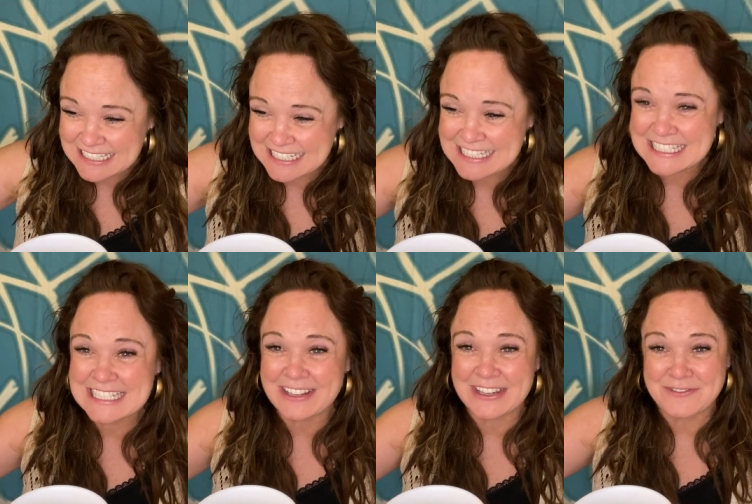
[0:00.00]
get into the
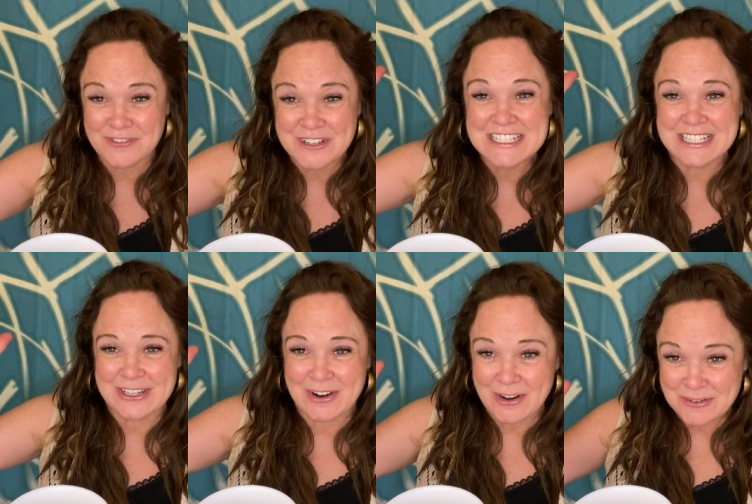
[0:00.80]
South, Have friends in the
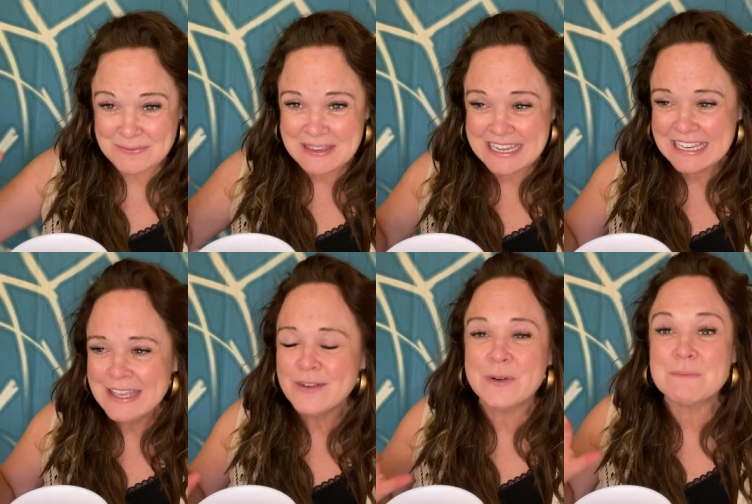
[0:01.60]
car with me.
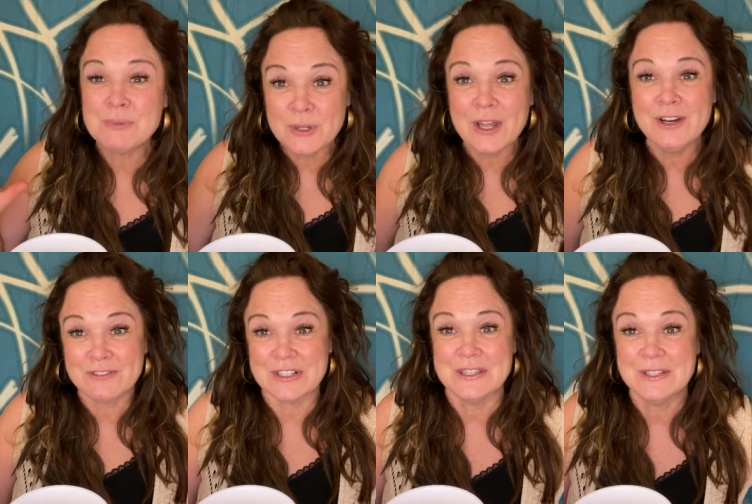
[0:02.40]
We'd pull
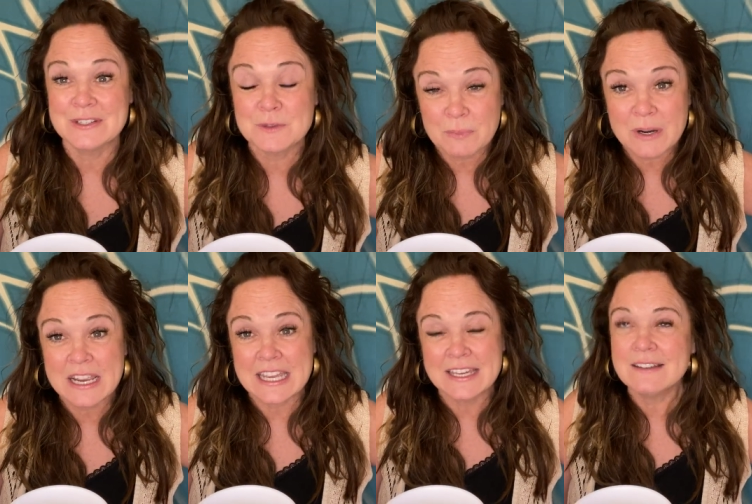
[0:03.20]
over in the
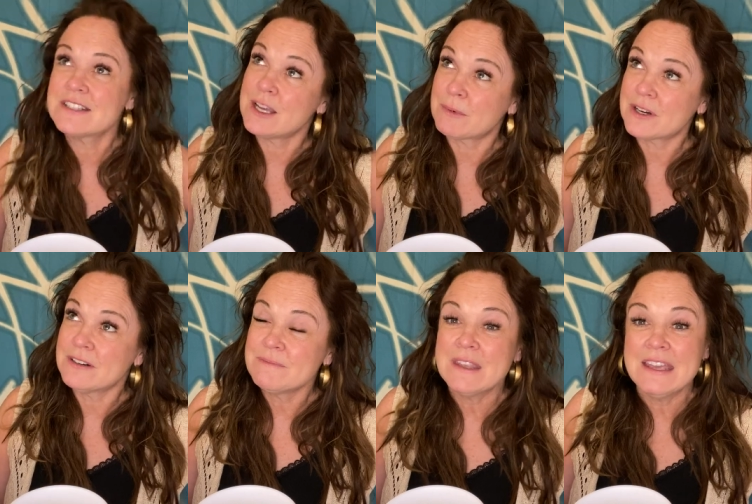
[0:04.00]
spring,
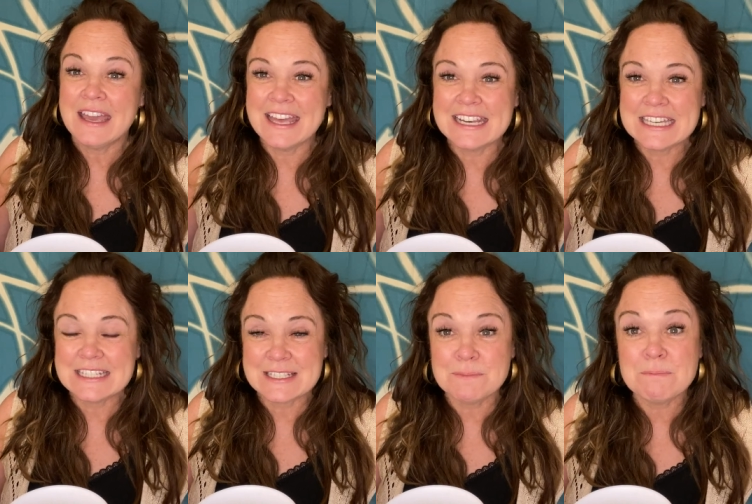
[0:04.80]
summer, and
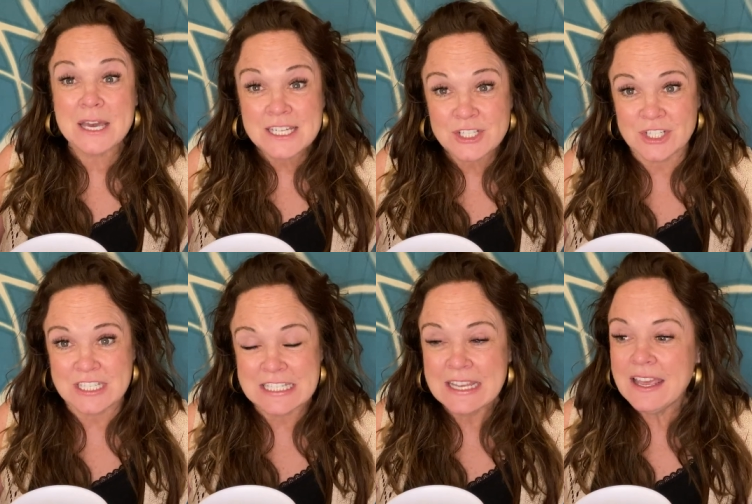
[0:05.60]
get some
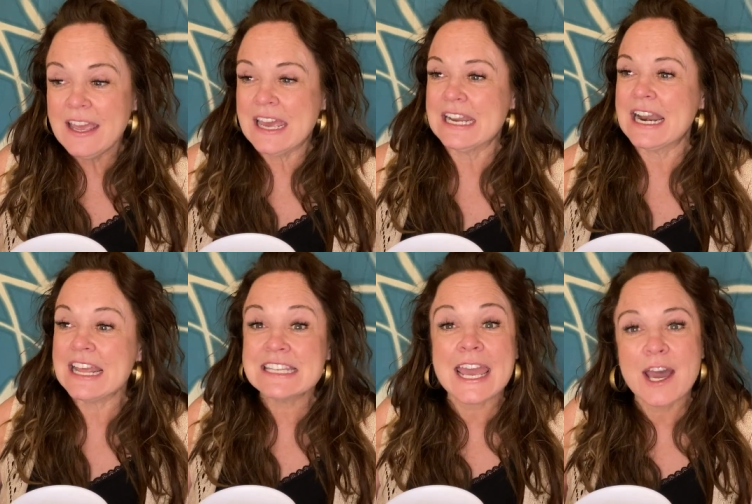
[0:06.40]
peaches. And I'd
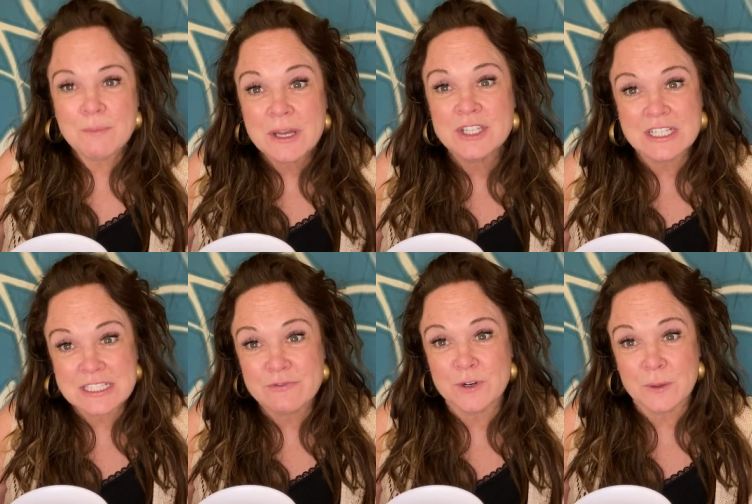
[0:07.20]
ask, how much is
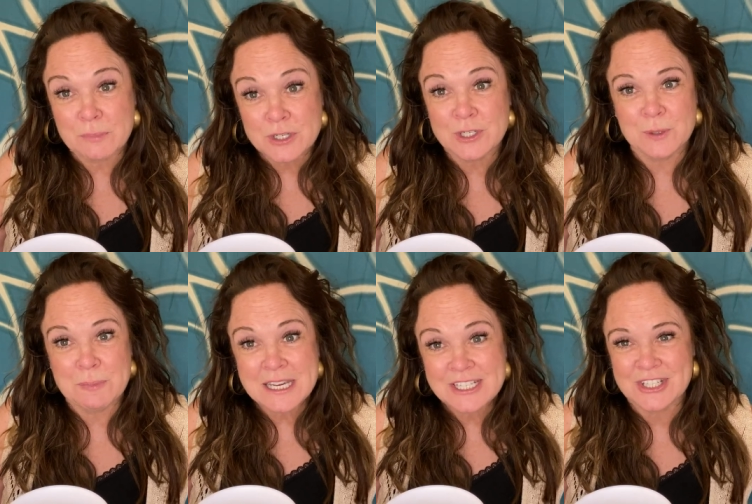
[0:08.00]
it for a bushel of
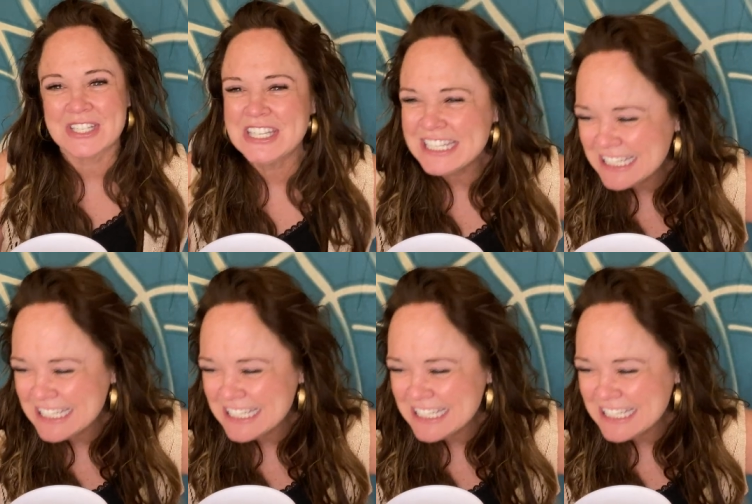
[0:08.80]
peaches?"